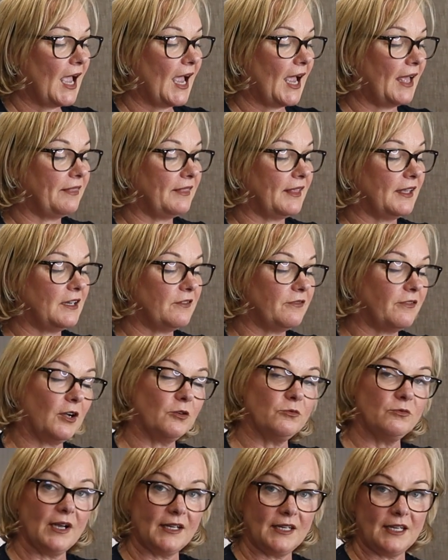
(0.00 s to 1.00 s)
And then if I
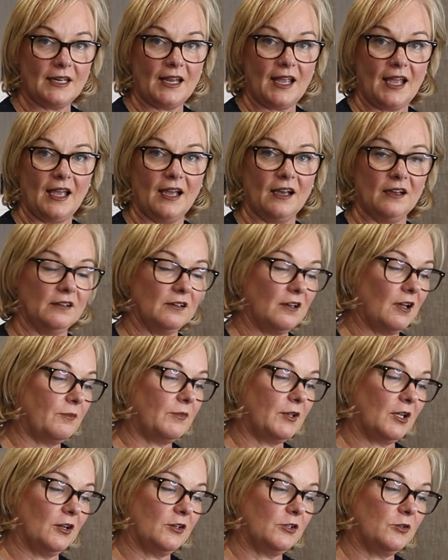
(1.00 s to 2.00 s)
run it out,
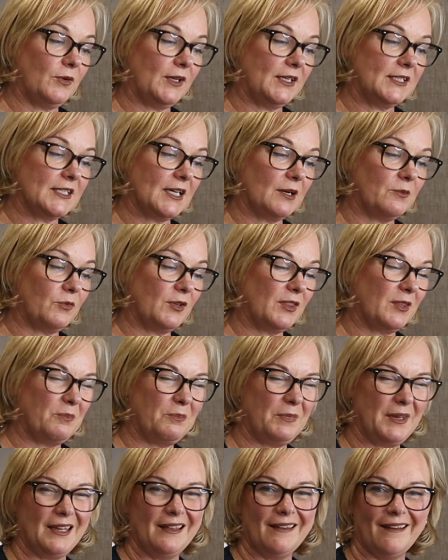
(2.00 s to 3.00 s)
I'm going to end up with a
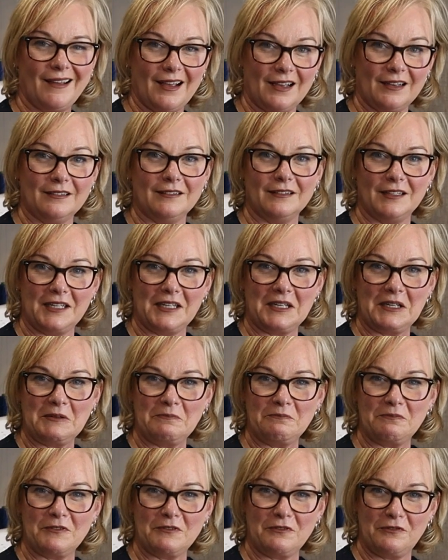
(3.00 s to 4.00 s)
big
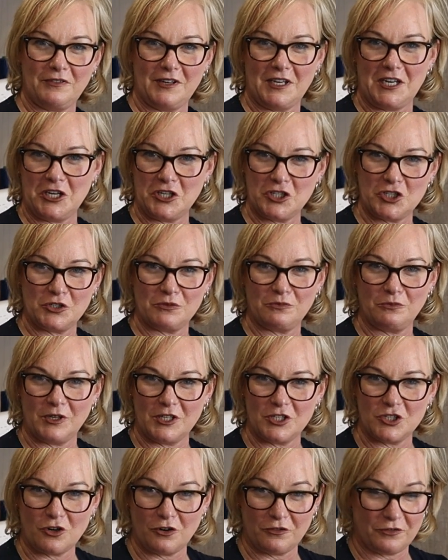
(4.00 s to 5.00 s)
ugly finish,
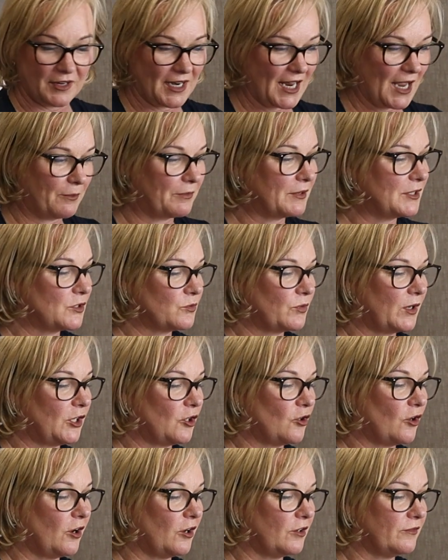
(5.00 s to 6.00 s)
which often happens when you're